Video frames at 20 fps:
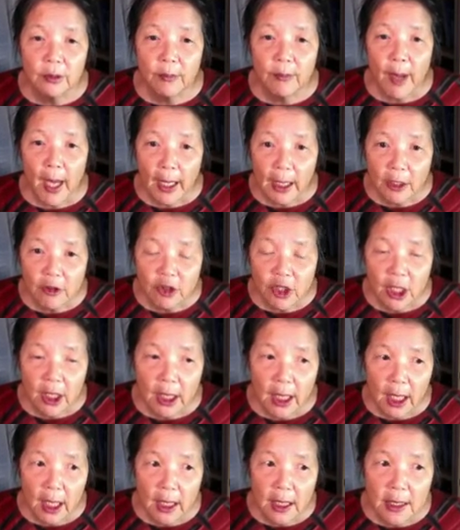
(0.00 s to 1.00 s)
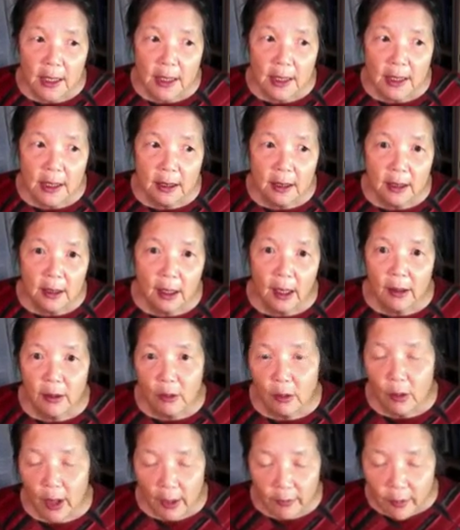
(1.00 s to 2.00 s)
managing a case,
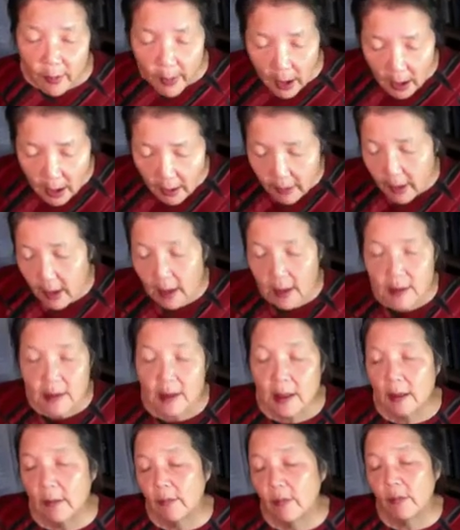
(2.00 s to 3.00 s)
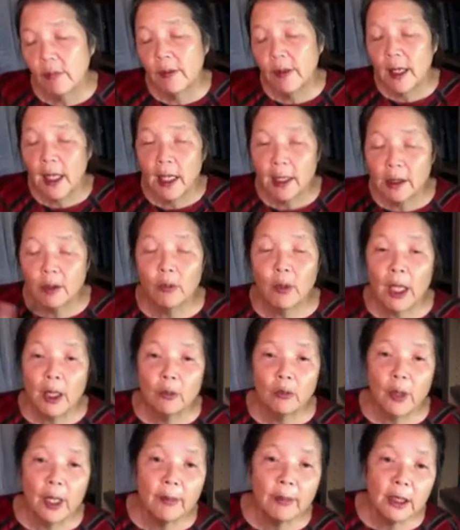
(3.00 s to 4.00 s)
and everybody thinks that if they get the
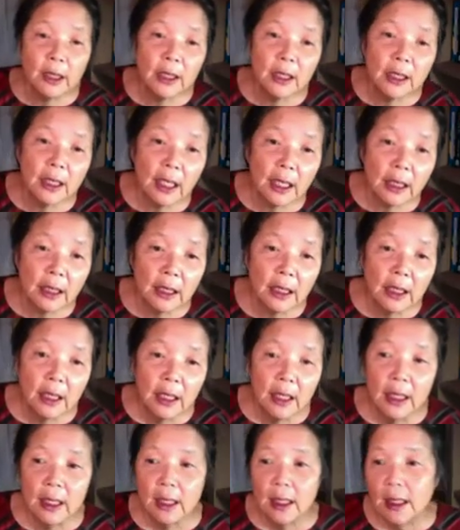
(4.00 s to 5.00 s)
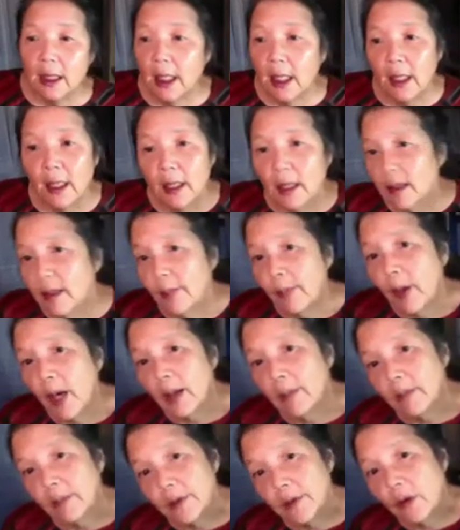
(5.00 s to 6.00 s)
right remedy, then the
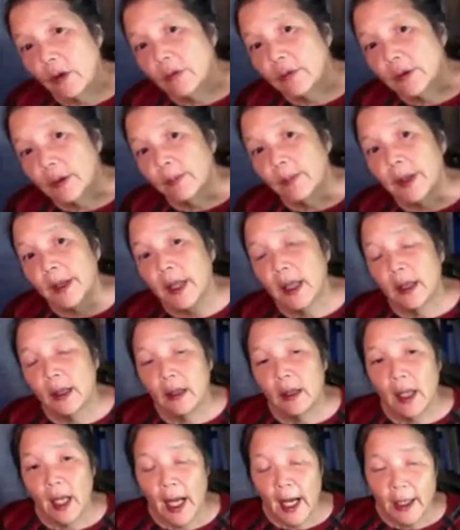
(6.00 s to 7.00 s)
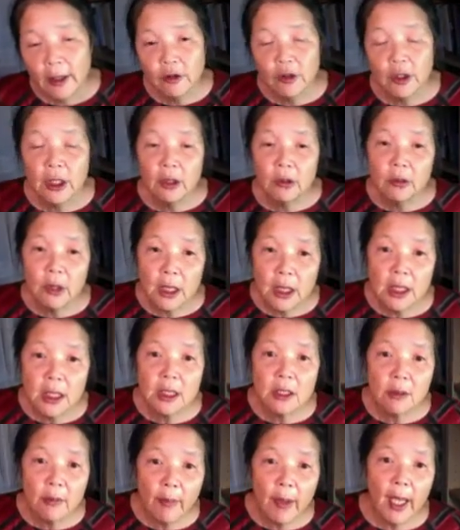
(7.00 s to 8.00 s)
problem's over. But then actually you need
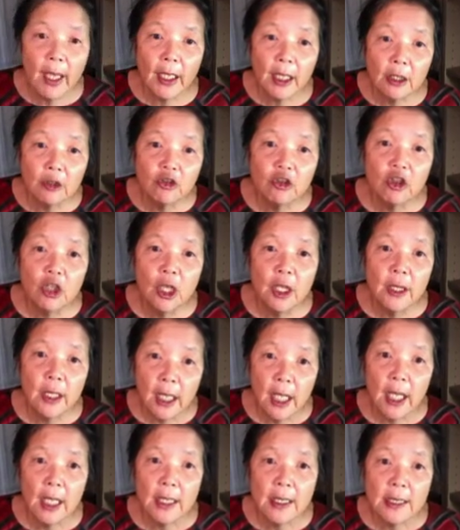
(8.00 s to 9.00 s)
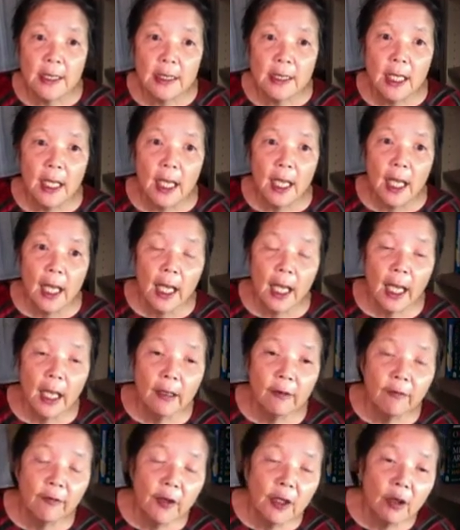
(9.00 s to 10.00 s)
to manage the case
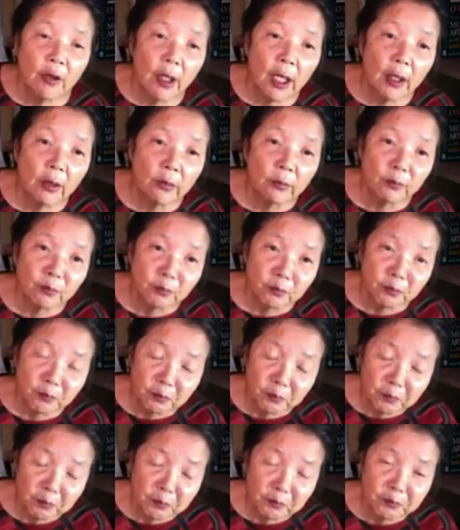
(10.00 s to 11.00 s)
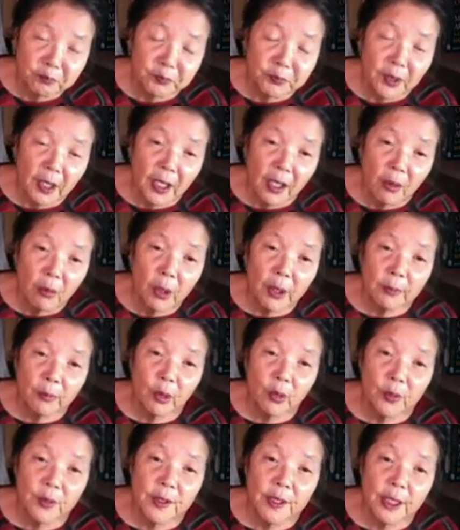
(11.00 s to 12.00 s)
and figure out what
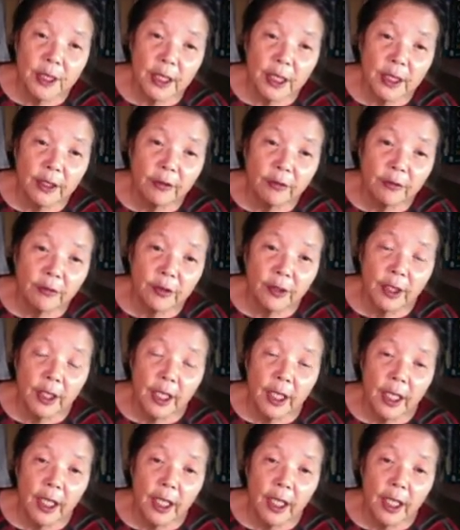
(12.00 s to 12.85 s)
potency to give.